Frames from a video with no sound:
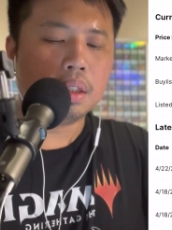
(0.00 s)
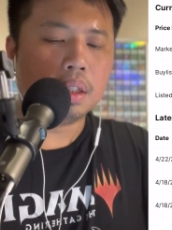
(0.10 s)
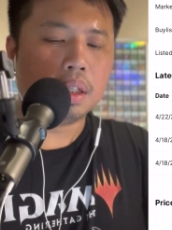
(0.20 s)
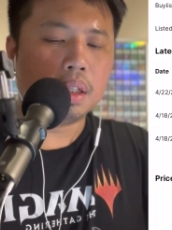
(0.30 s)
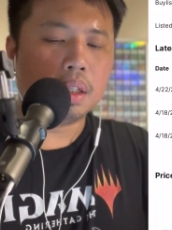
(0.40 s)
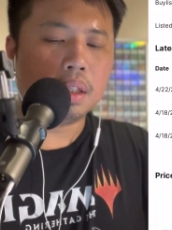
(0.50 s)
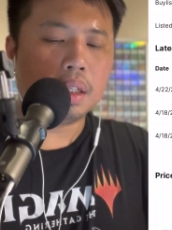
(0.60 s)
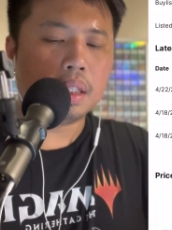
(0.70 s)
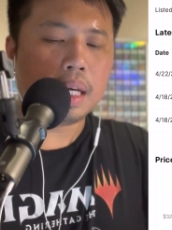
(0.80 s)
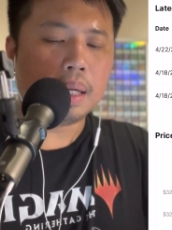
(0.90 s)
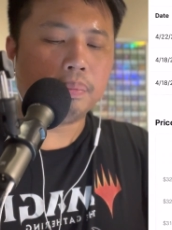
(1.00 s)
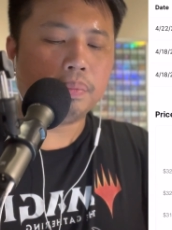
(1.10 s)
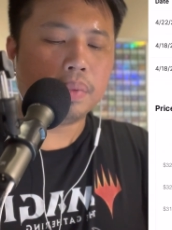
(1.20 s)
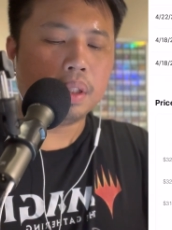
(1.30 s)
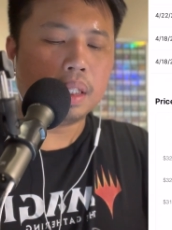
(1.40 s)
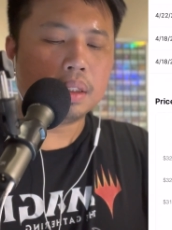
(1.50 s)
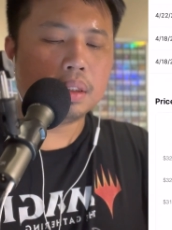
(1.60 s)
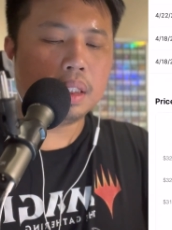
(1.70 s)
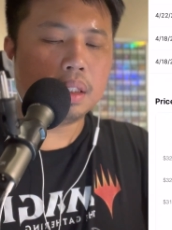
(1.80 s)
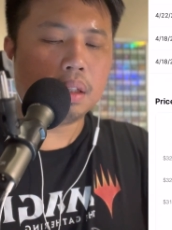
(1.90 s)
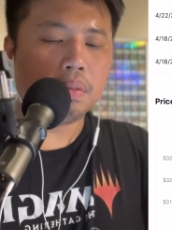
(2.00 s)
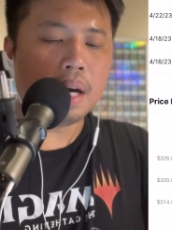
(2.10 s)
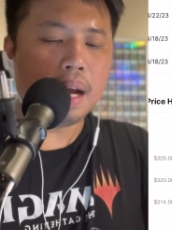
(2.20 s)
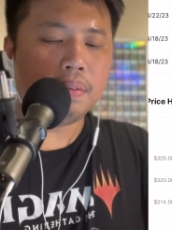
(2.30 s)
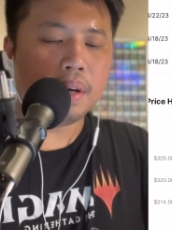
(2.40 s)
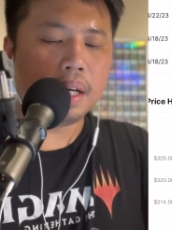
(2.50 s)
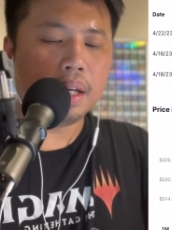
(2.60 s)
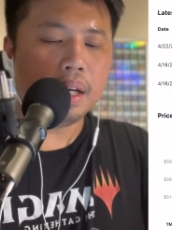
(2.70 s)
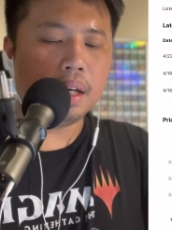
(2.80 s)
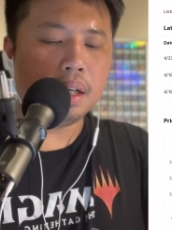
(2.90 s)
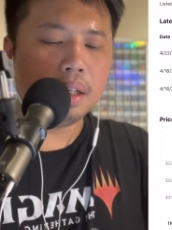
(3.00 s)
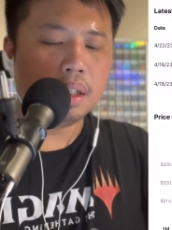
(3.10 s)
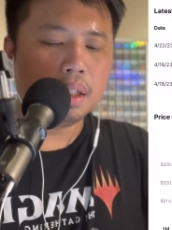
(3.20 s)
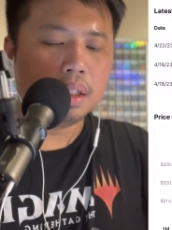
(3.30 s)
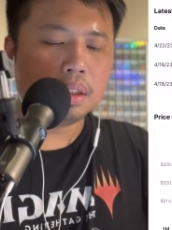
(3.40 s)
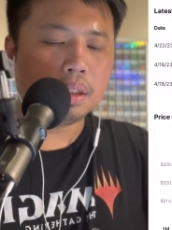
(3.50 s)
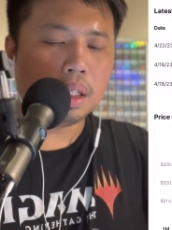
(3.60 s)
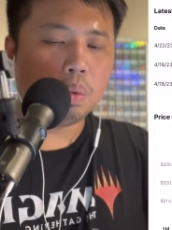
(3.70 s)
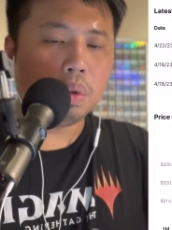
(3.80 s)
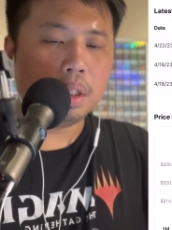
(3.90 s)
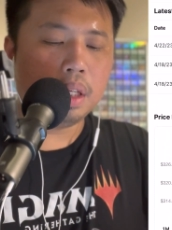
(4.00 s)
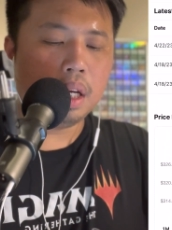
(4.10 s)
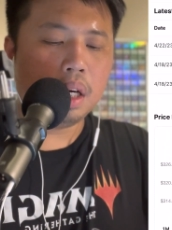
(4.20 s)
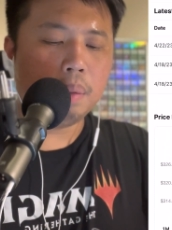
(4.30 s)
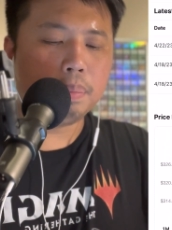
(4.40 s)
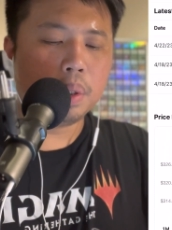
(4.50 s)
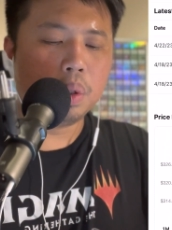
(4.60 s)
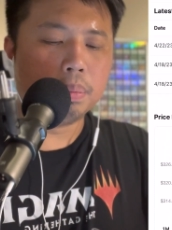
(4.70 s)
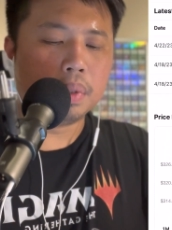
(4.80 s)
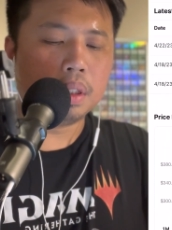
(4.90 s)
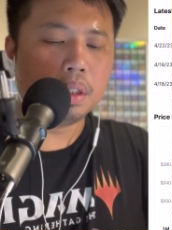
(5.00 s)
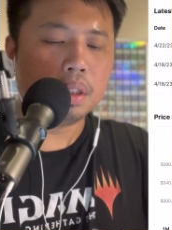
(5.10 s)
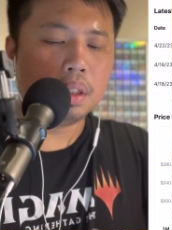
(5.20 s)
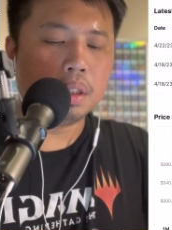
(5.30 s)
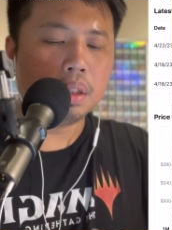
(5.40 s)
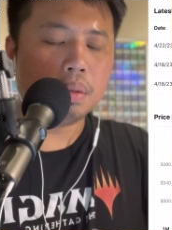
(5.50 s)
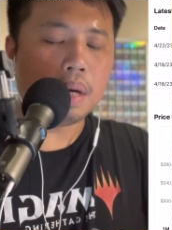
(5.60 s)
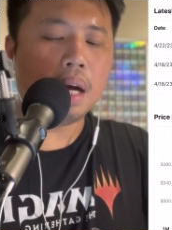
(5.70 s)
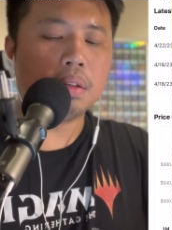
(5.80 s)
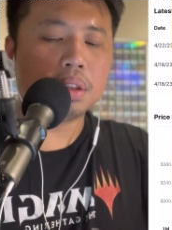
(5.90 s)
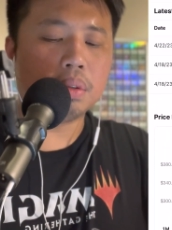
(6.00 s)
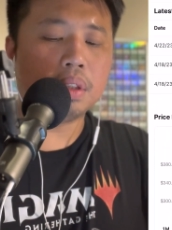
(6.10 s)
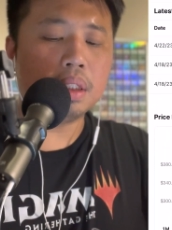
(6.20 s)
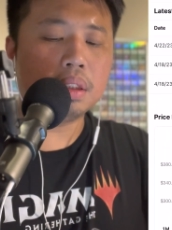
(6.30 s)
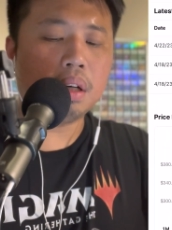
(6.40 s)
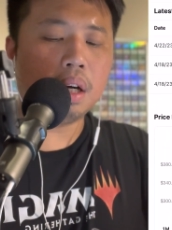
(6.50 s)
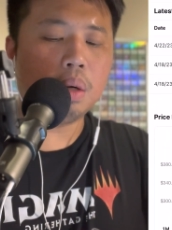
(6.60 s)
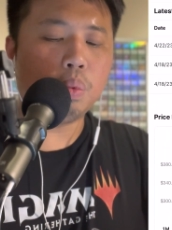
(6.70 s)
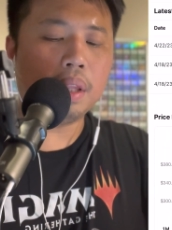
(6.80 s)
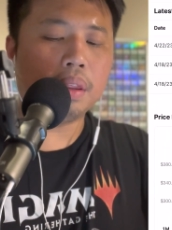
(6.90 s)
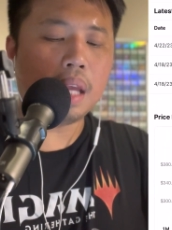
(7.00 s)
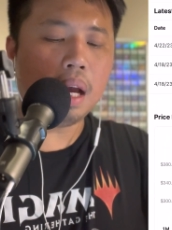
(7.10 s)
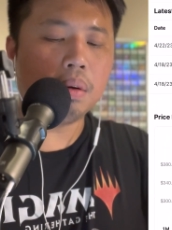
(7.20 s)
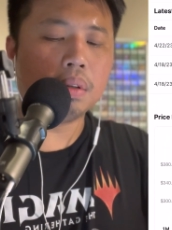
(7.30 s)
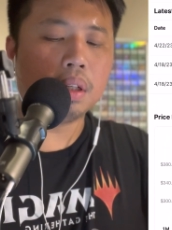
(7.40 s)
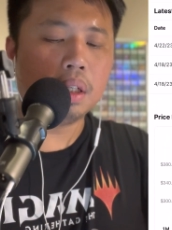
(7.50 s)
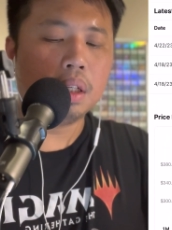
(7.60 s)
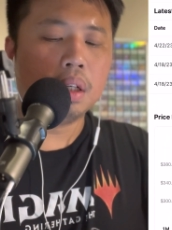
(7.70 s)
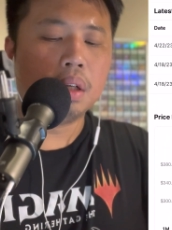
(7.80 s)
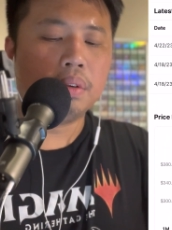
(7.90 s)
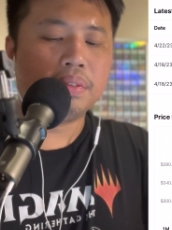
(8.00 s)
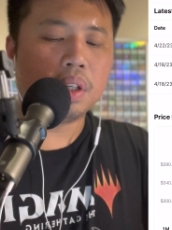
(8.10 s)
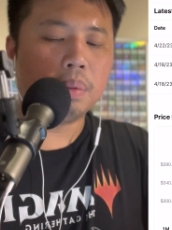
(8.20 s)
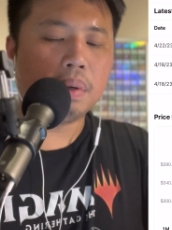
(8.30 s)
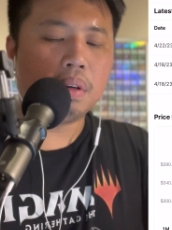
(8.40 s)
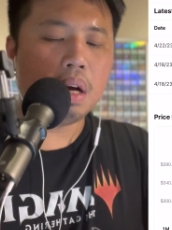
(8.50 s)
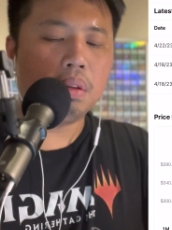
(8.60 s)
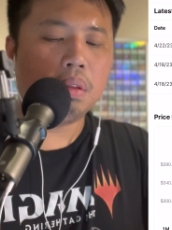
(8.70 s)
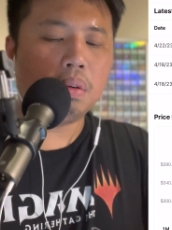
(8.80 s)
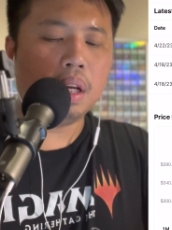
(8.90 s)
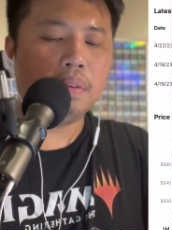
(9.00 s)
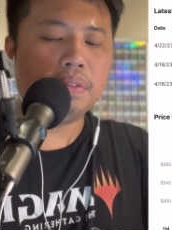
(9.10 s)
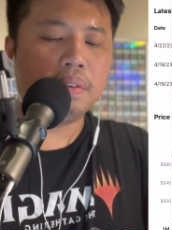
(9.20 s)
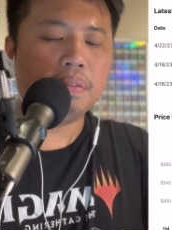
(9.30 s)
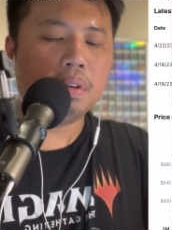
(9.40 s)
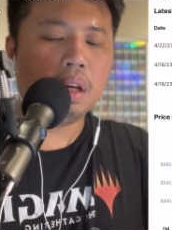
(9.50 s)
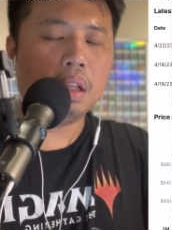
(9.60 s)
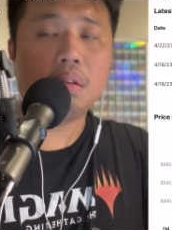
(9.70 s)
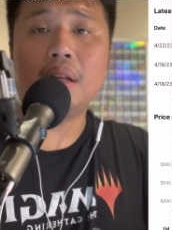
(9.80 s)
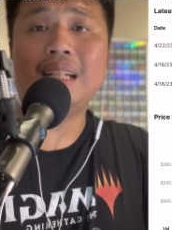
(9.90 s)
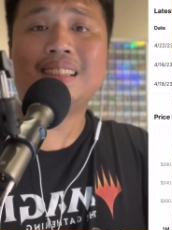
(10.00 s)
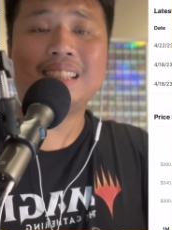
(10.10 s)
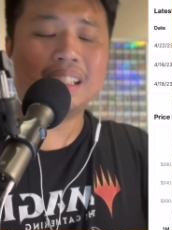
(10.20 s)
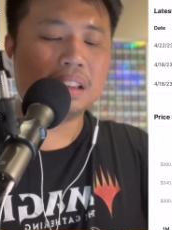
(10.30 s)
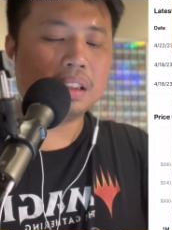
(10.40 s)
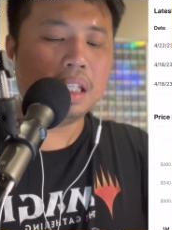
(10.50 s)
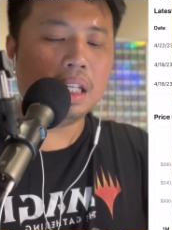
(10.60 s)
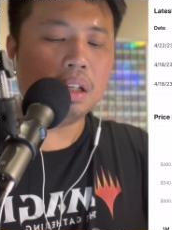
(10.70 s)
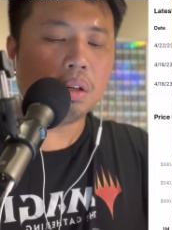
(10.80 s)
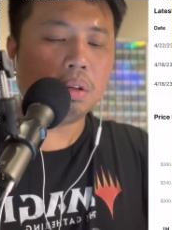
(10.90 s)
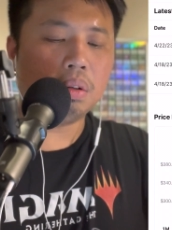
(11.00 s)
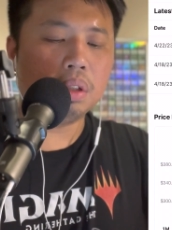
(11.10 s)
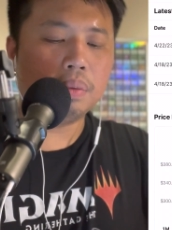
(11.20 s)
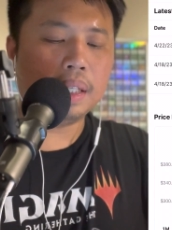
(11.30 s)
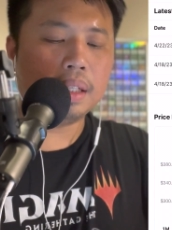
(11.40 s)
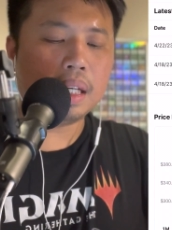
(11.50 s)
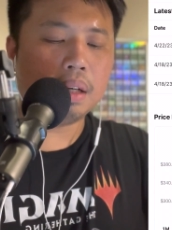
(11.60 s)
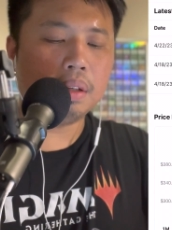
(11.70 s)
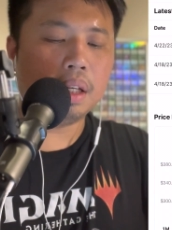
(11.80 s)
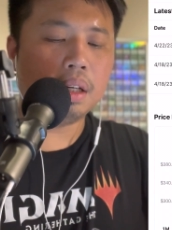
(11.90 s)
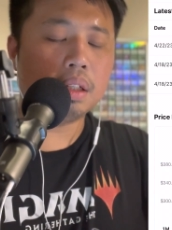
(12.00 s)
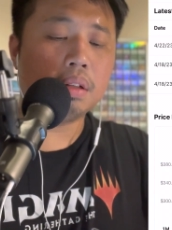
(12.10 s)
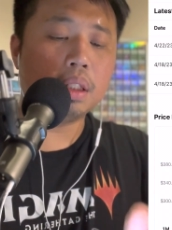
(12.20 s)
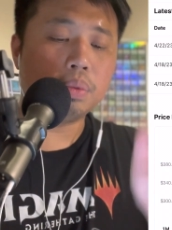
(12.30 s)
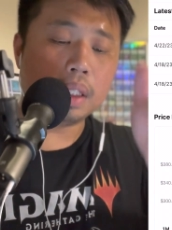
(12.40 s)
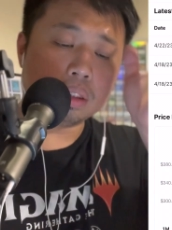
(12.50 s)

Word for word: Uh, look at that. Let's see the graph right here. Let's click one year. Boom. Wow. So this card went down from around 350, 360, all the way down here, 320.